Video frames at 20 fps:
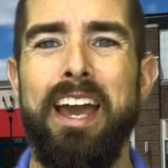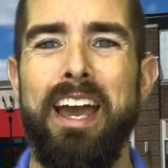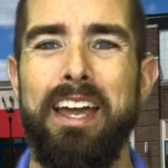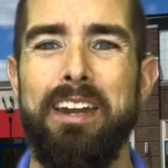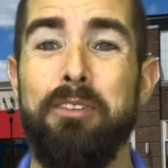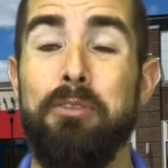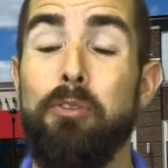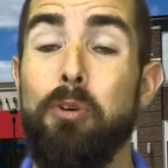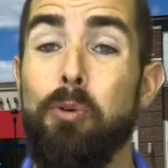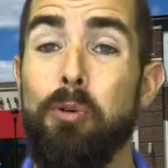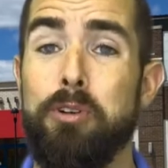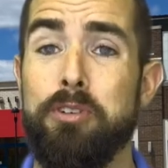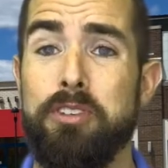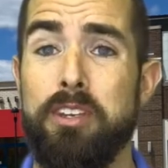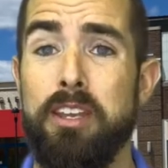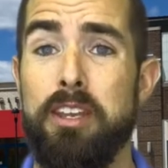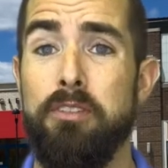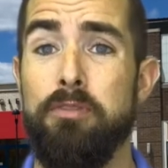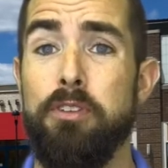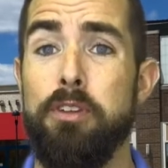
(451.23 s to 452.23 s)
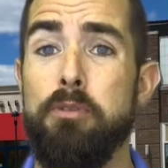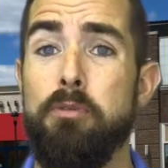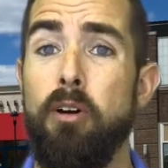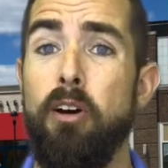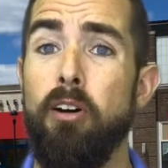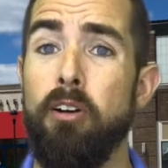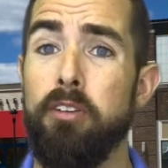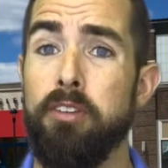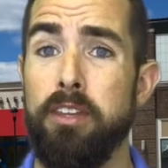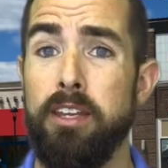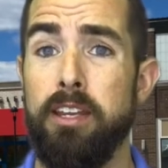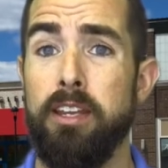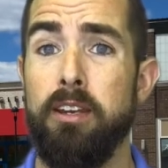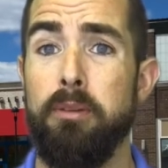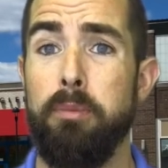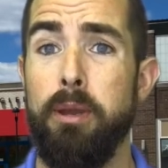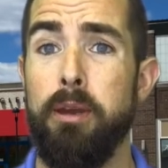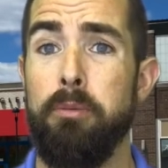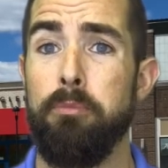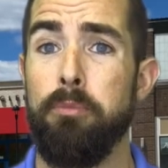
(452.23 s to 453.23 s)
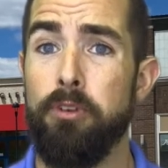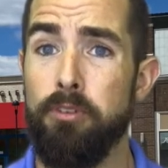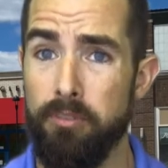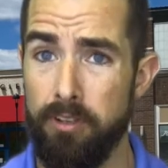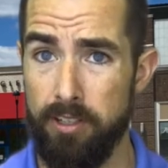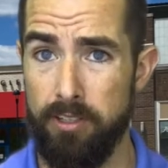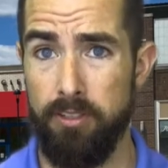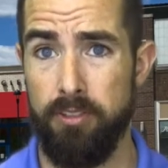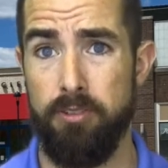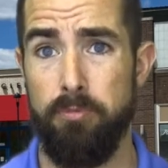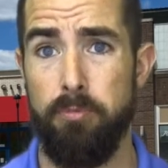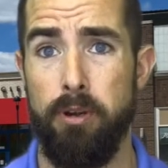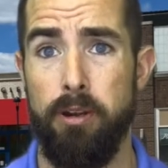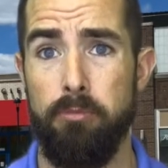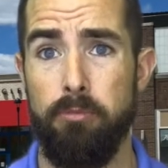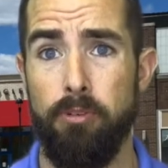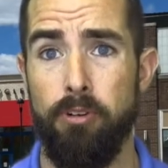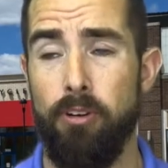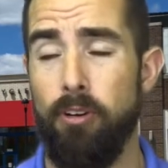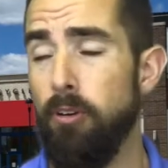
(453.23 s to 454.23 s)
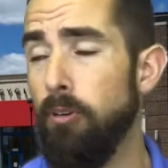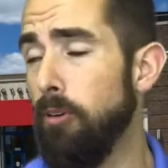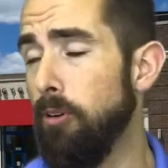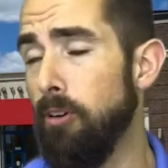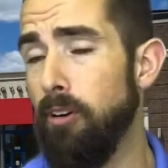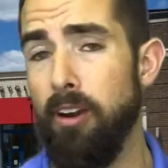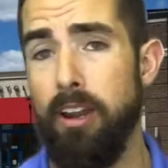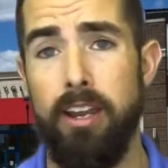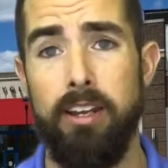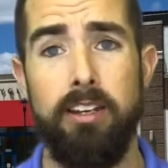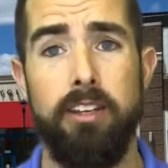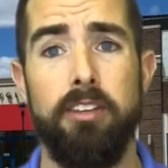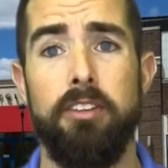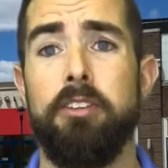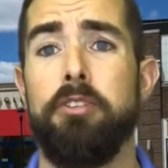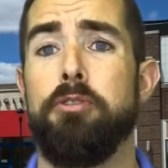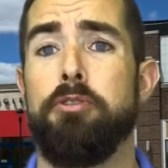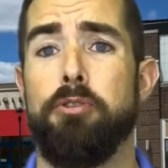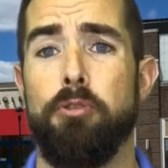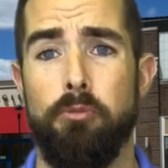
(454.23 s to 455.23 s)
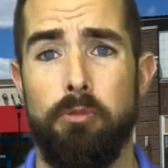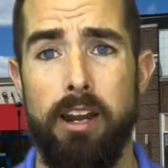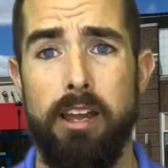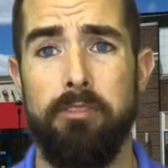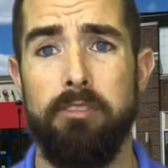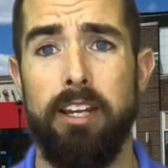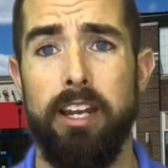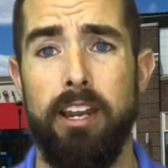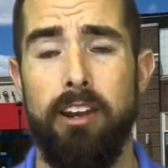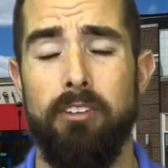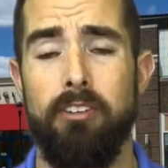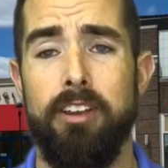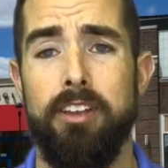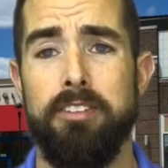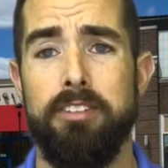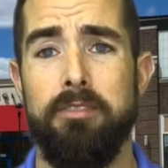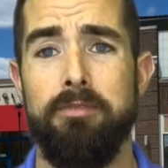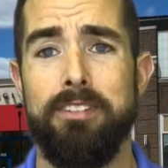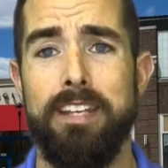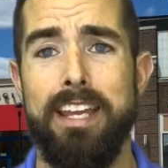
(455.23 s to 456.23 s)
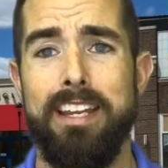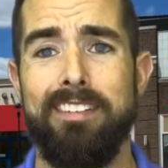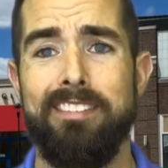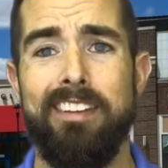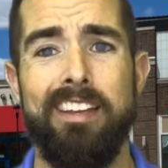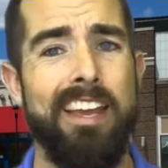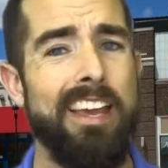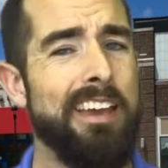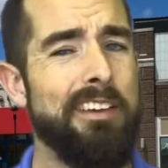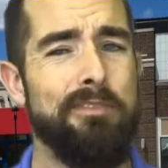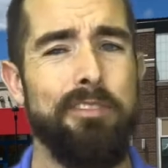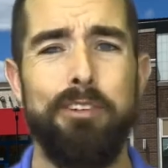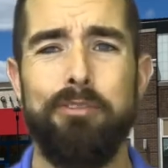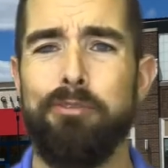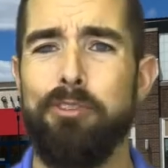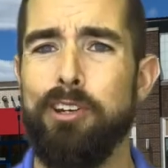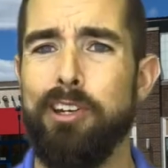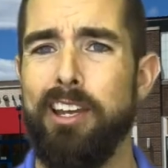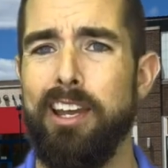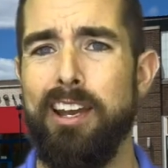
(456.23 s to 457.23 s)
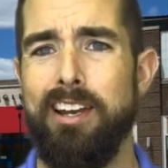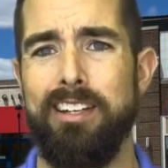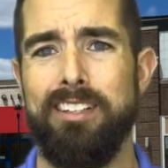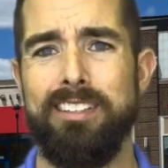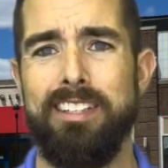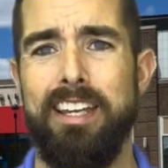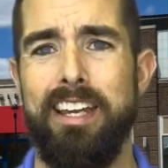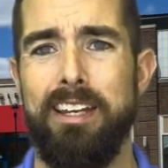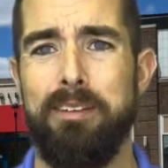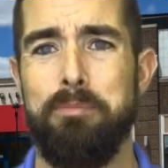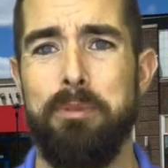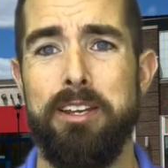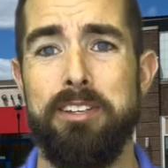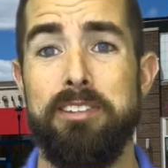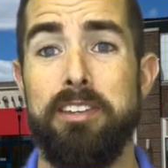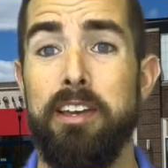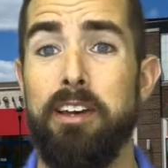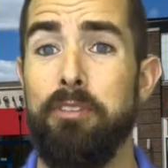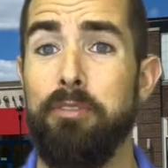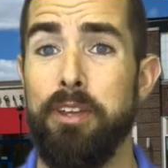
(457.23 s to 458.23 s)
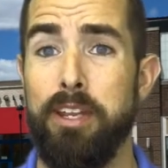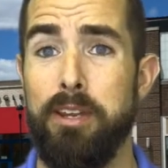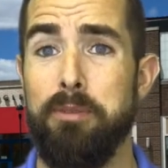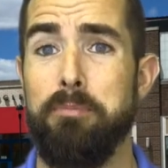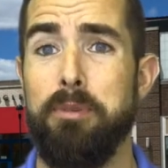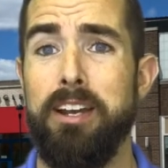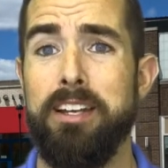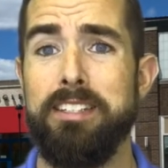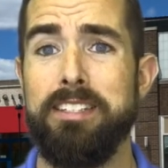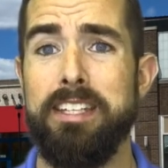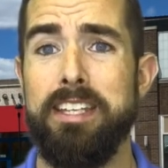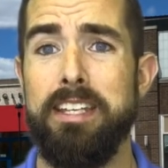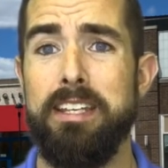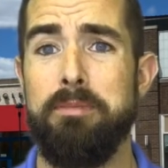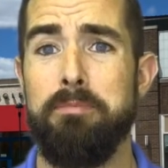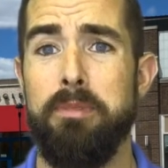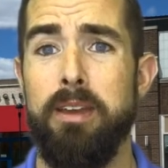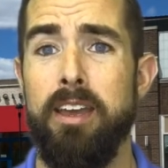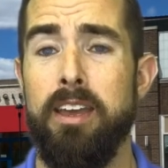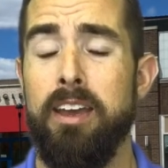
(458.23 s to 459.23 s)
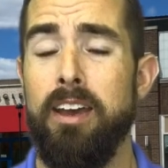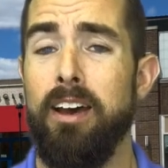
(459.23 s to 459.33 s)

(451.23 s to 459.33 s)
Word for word: And of course, if you are thinking about moving to Springboro or any of the surrounding areas of Dayton, feel free to contact myself and my team.